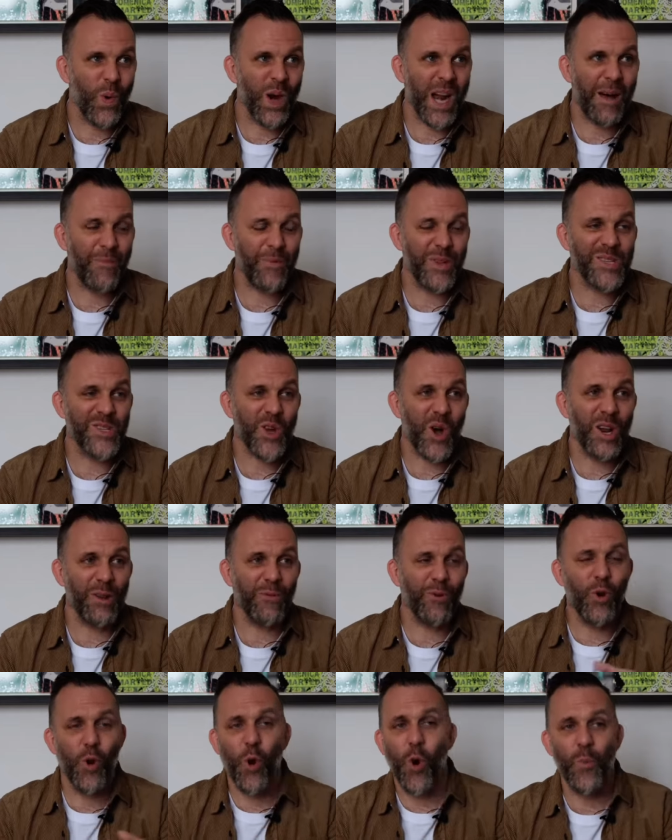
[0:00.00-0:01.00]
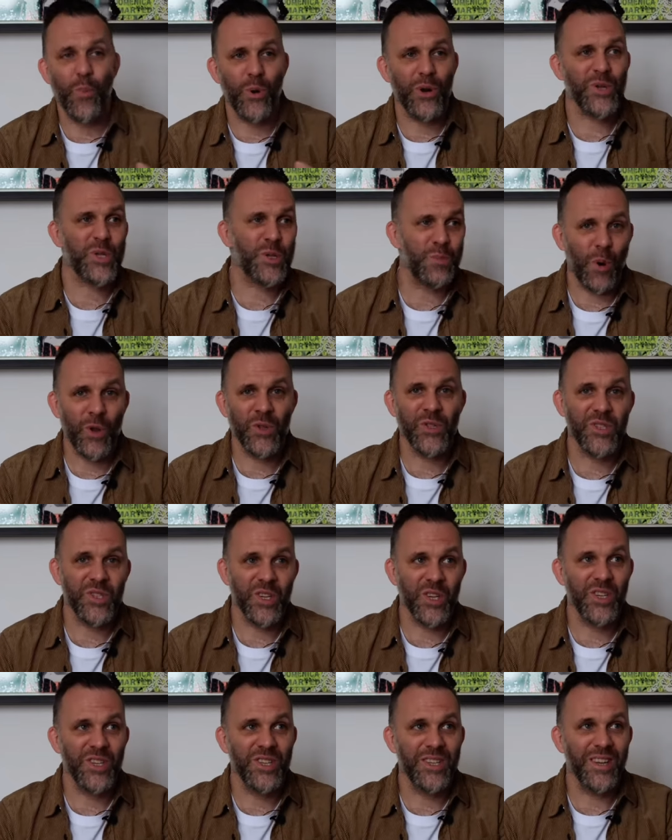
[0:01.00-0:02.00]
we'd have this kind of corporate
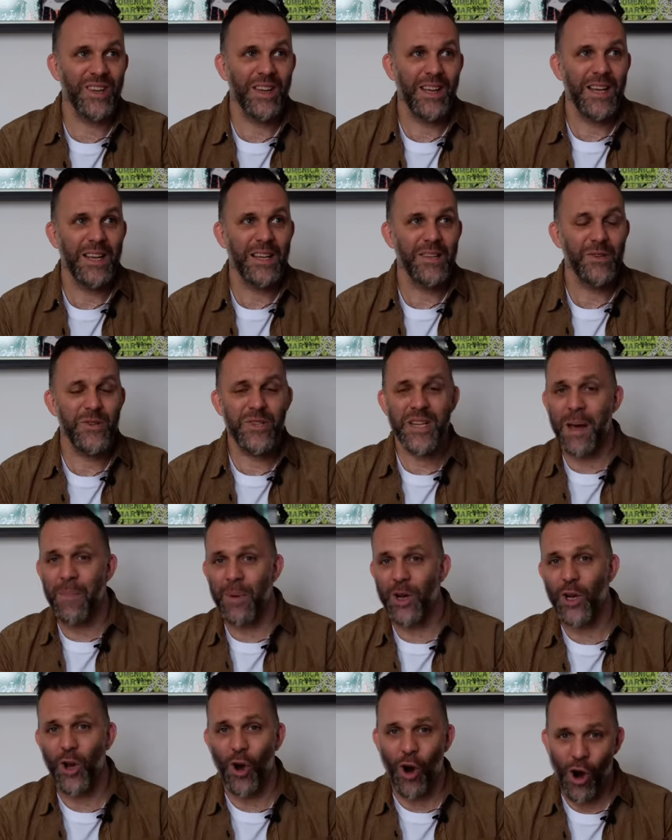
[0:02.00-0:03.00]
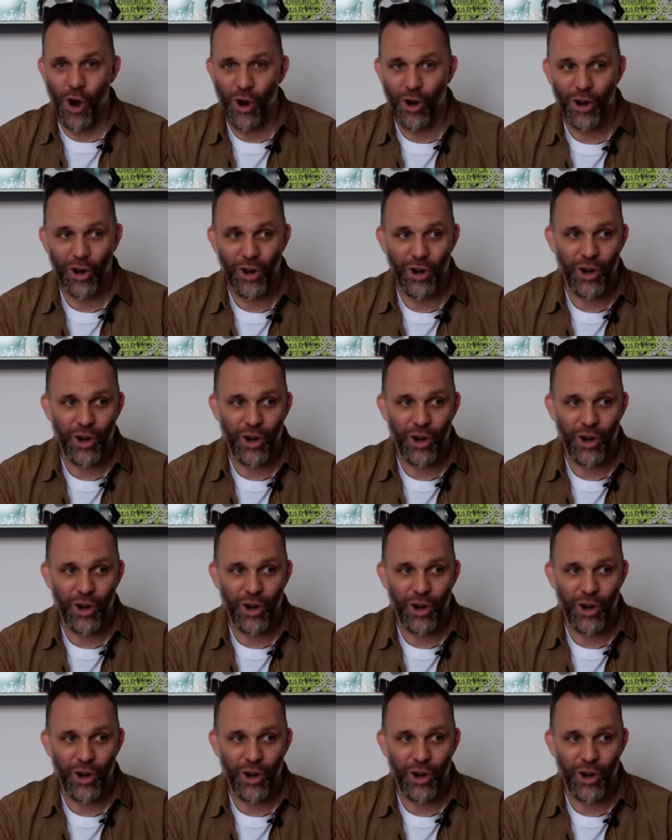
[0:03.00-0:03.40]
sponsored demagogue,